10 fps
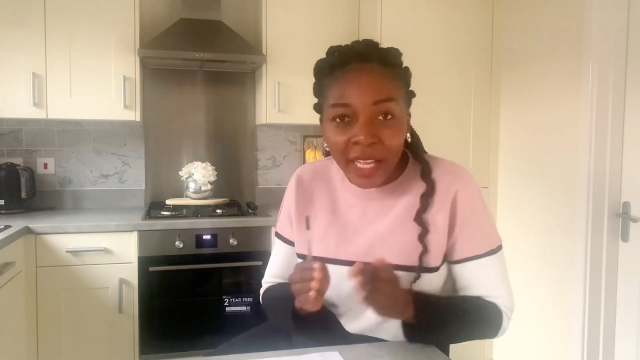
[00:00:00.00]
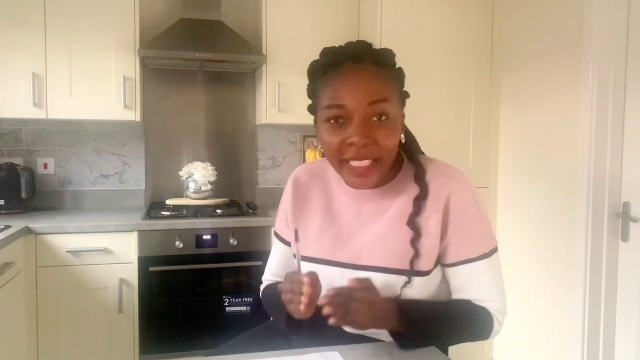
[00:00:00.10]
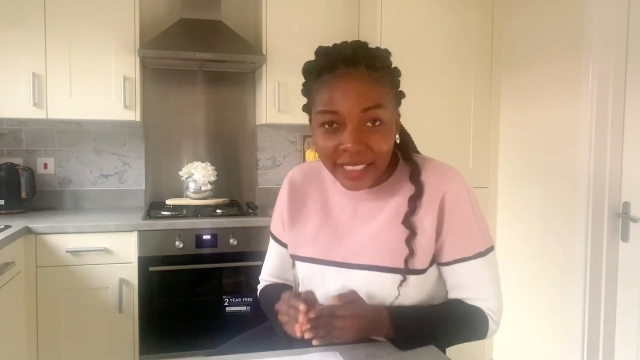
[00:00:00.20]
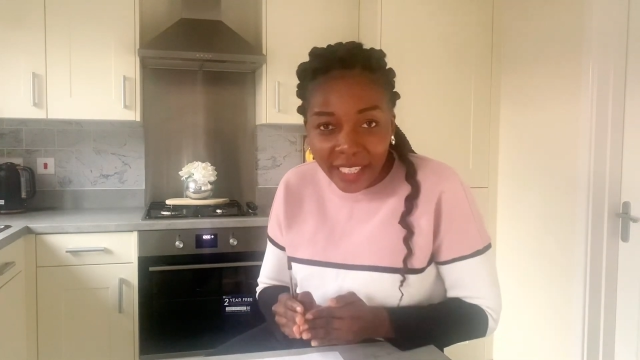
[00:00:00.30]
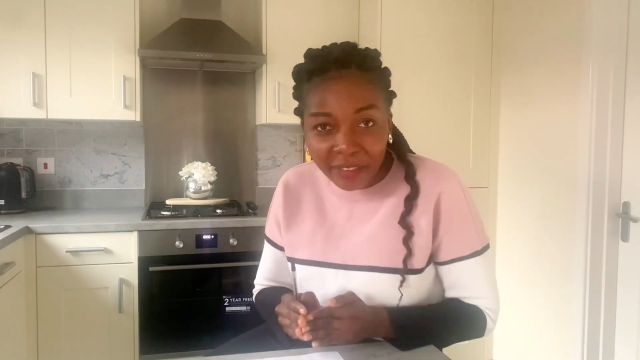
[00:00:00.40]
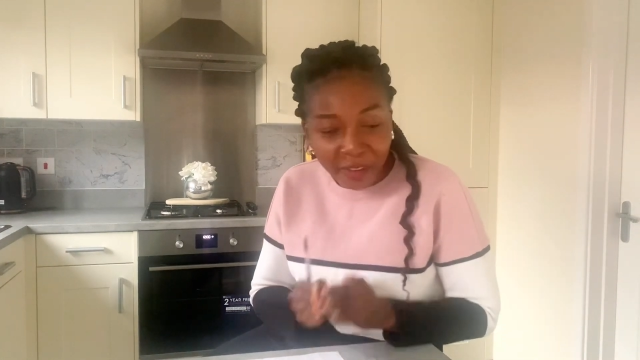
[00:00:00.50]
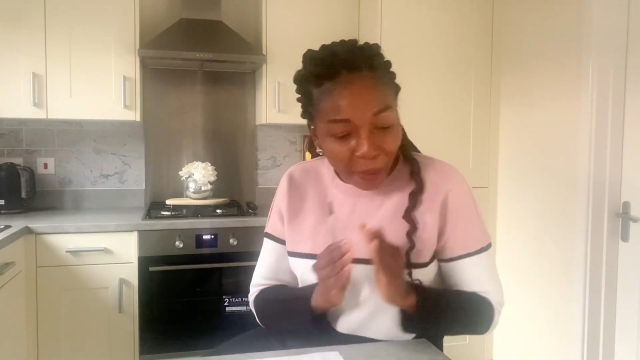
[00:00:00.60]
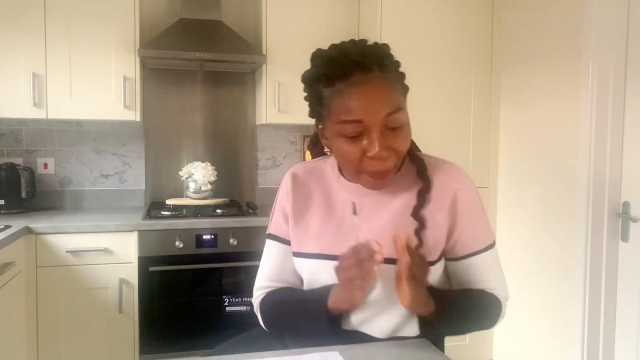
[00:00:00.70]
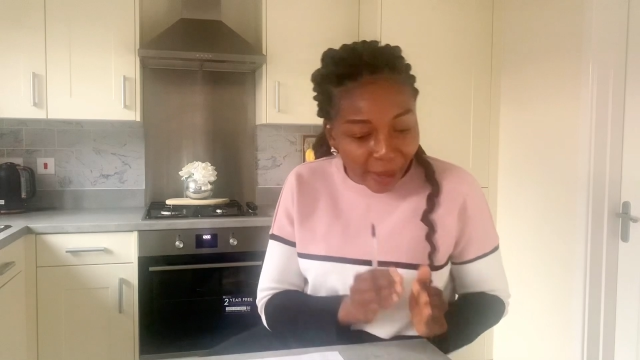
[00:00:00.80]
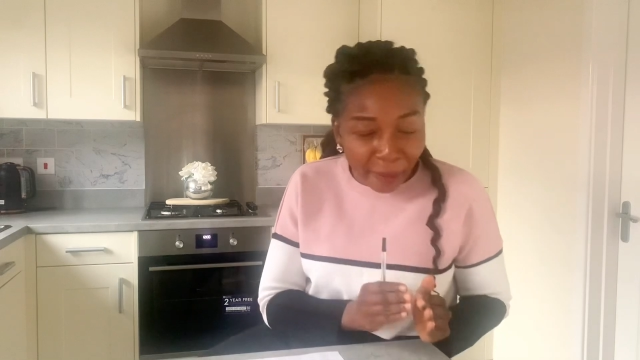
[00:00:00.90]
And say,
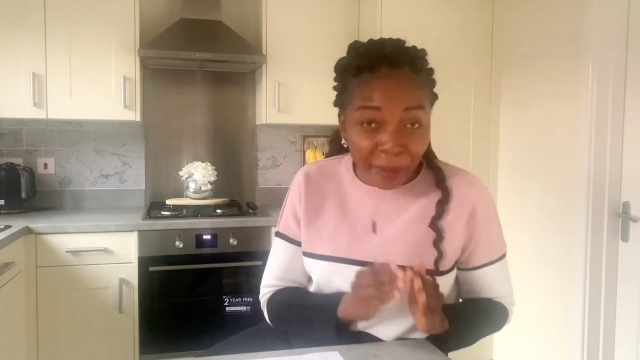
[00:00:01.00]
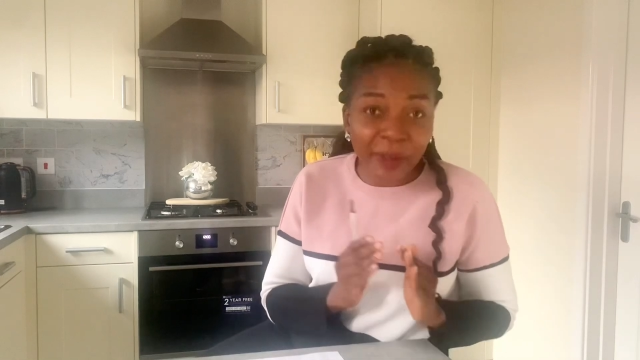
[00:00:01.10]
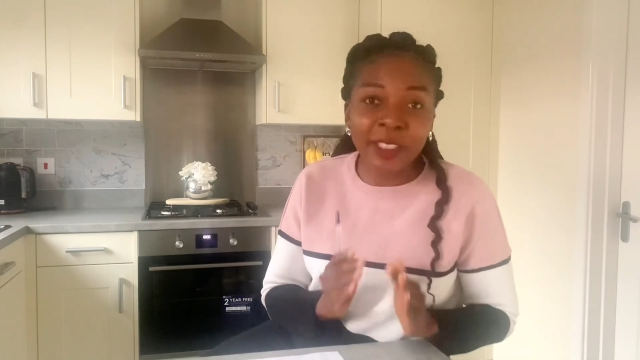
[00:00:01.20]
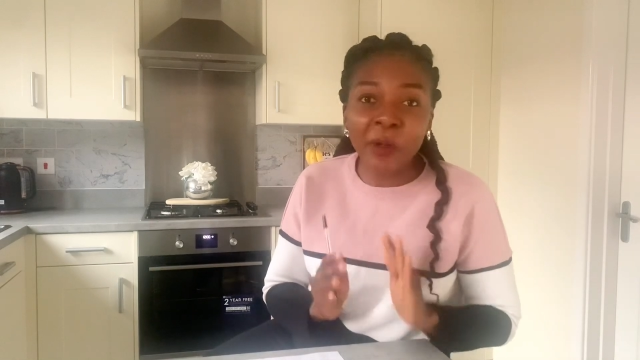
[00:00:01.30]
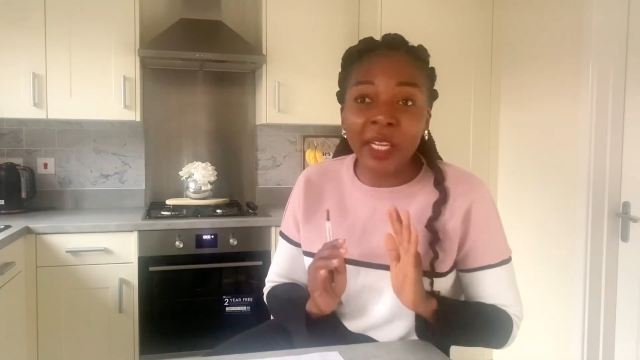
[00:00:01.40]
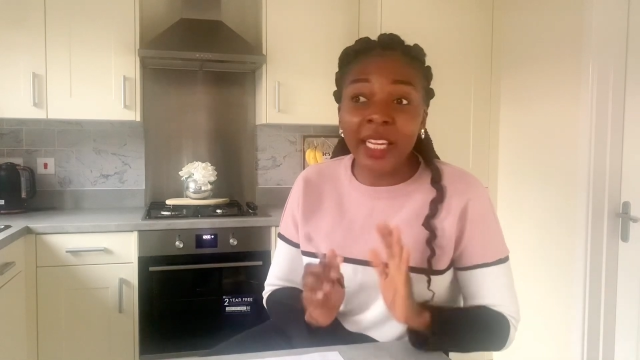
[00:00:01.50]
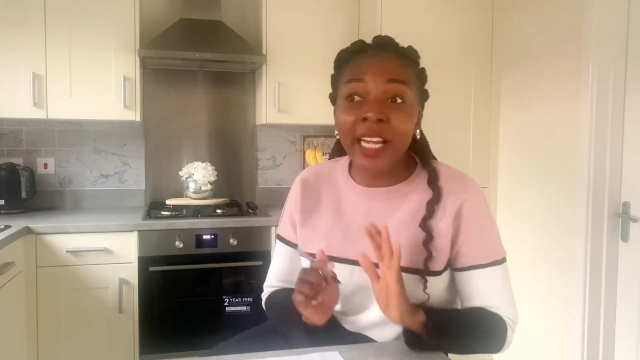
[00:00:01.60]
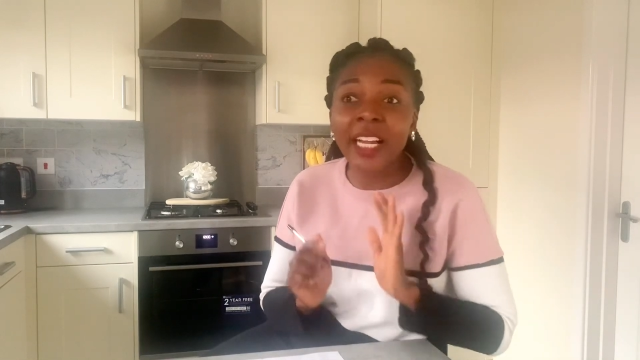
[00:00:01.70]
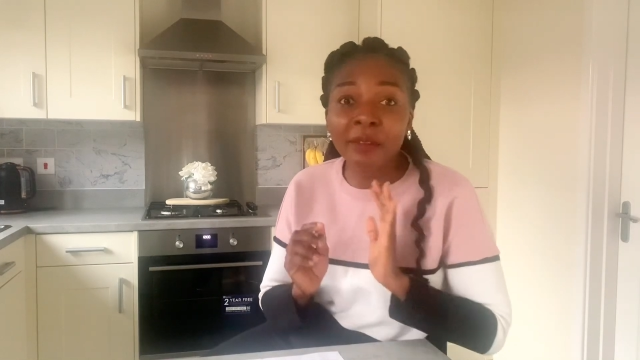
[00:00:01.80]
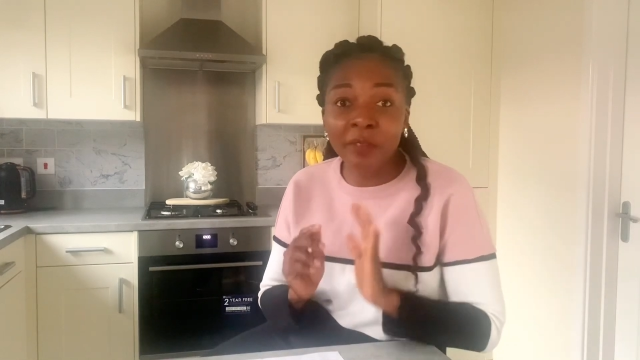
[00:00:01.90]
pay our bills. So it
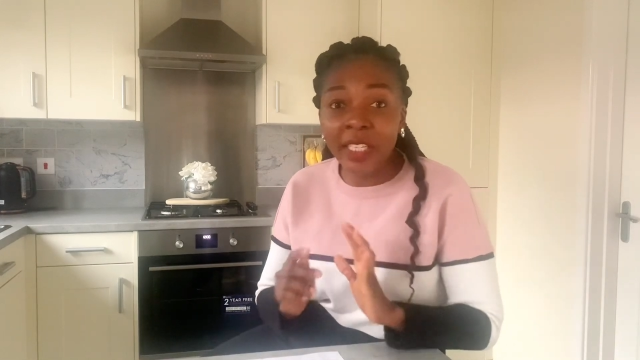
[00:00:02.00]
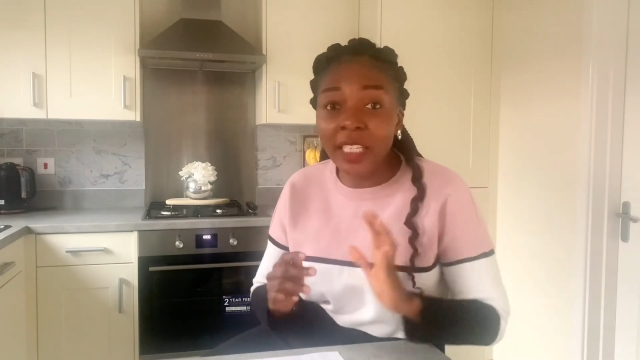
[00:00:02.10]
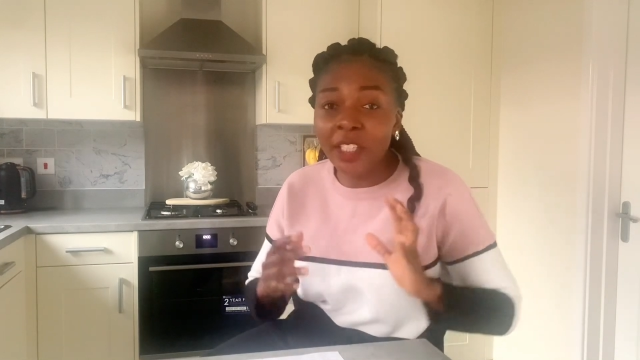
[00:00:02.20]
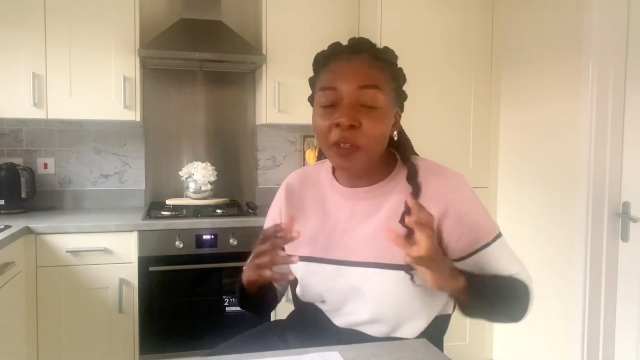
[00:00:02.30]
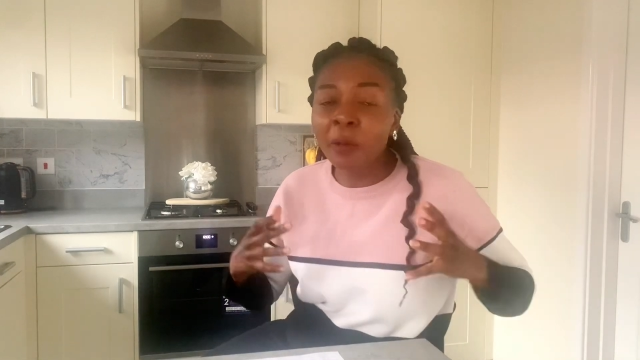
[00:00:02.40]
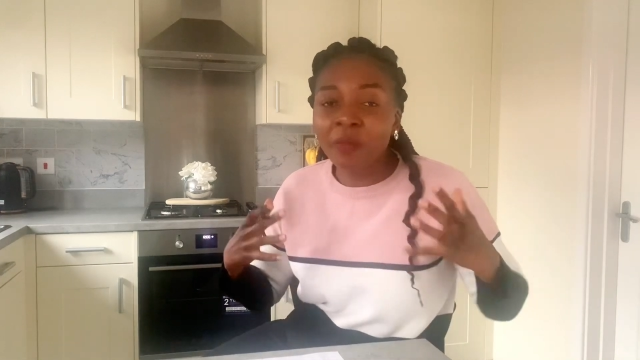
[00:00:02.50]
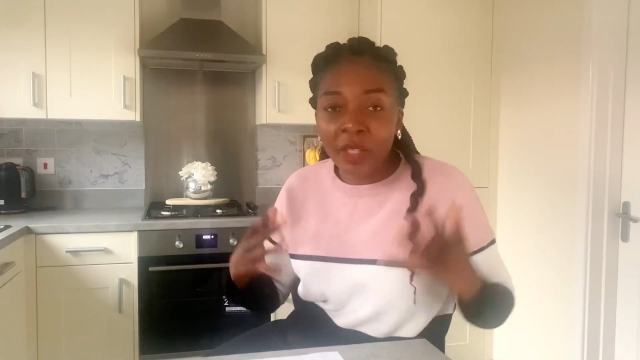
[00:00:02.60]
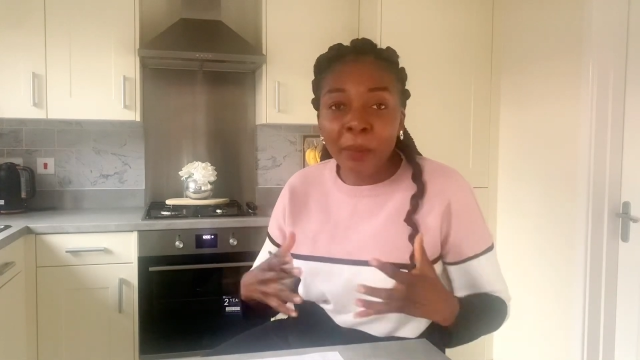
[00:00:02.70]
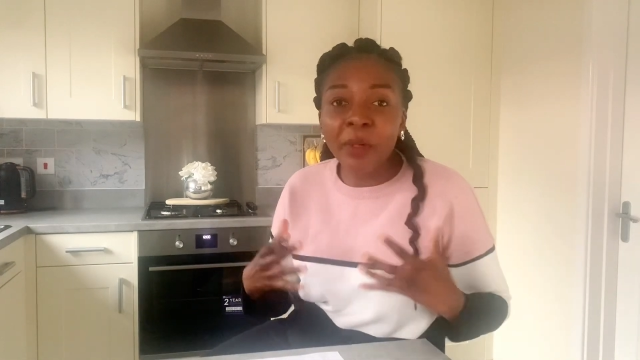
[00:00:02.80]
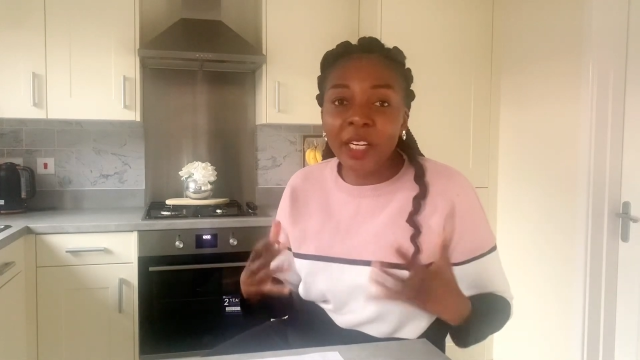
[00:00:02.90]
can really, you know,
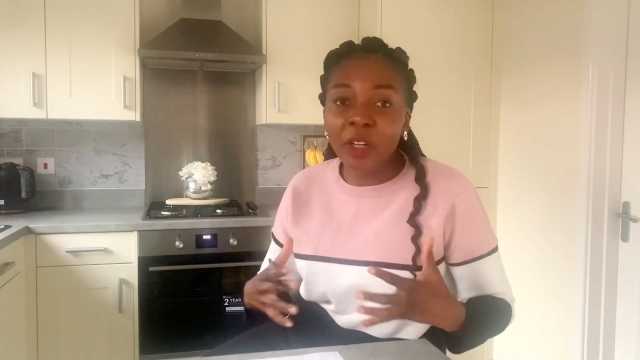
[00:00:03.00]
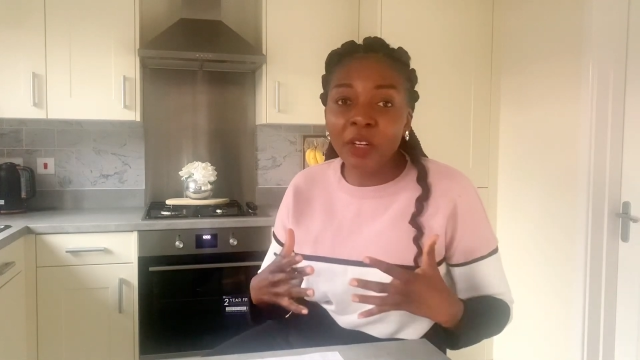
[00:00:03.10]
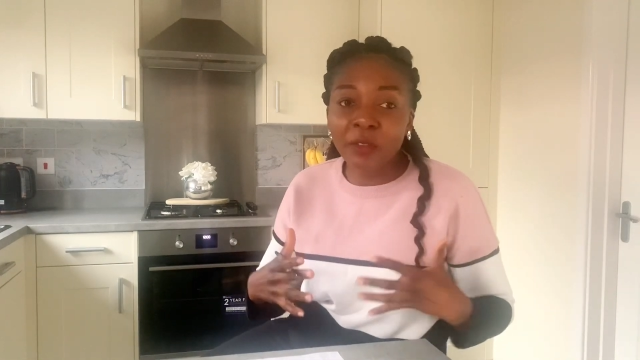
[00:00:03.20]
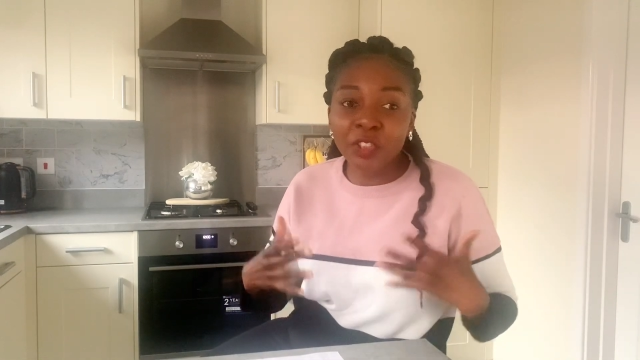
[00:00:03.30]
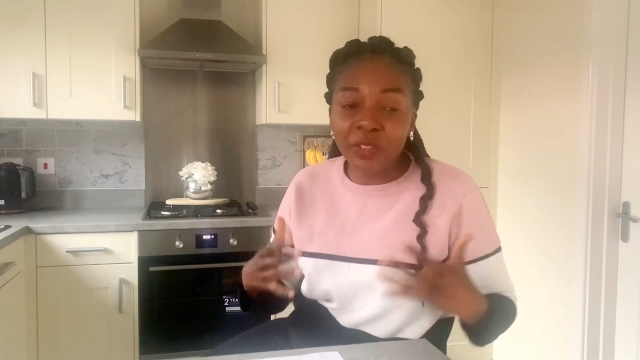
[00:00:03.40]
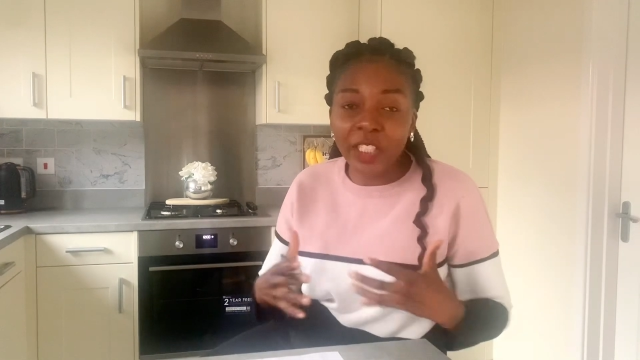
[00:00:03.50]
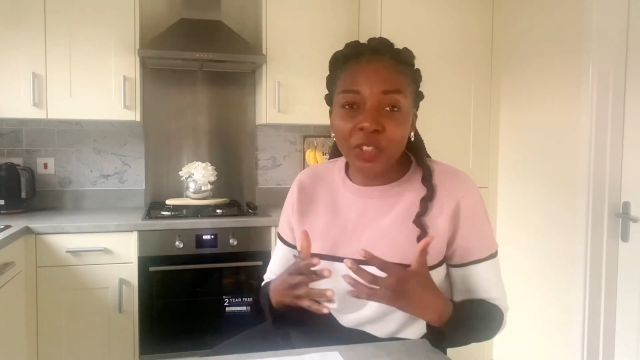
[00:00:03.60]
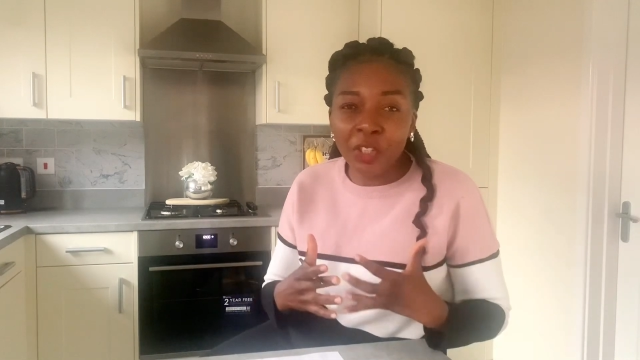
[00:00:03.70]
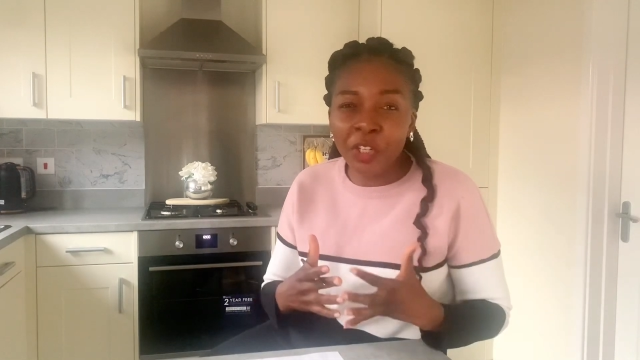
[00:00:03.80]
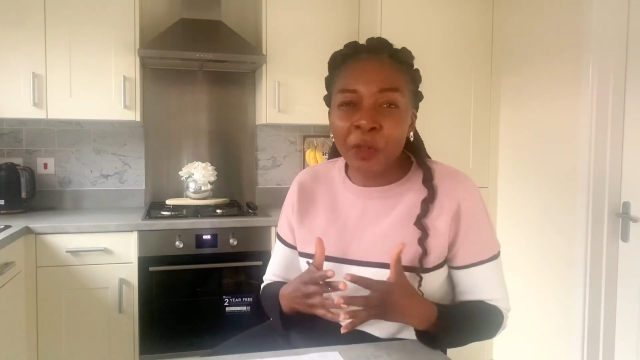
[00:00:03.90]
put a lot of
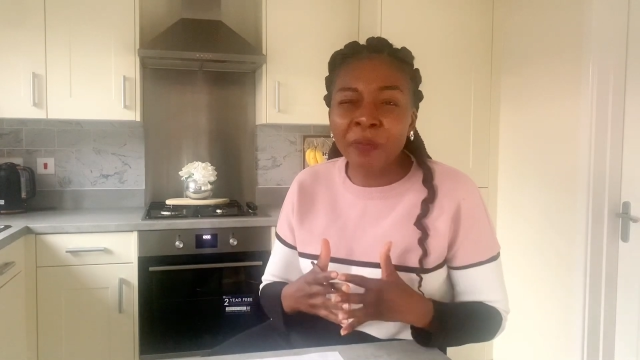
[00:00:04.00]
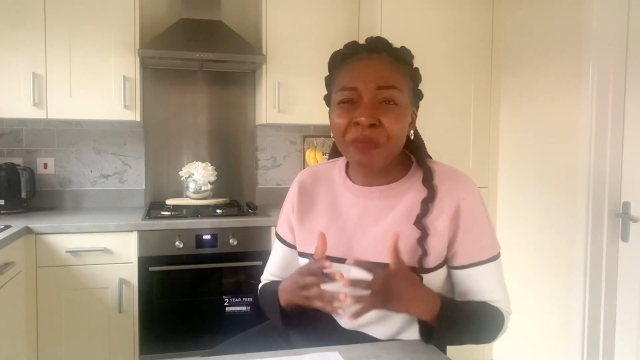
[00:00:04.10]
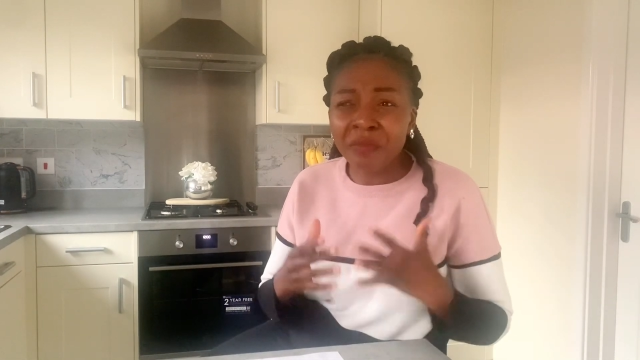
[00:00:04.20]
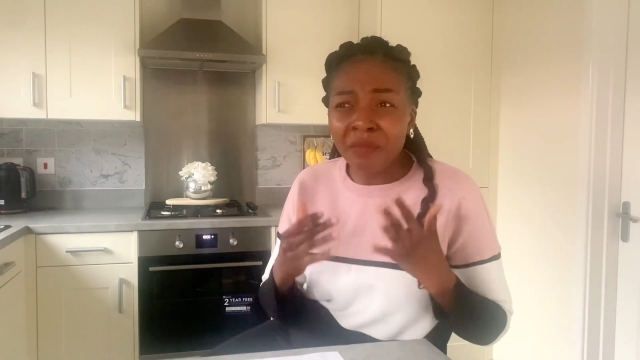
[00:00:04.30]
stress on you.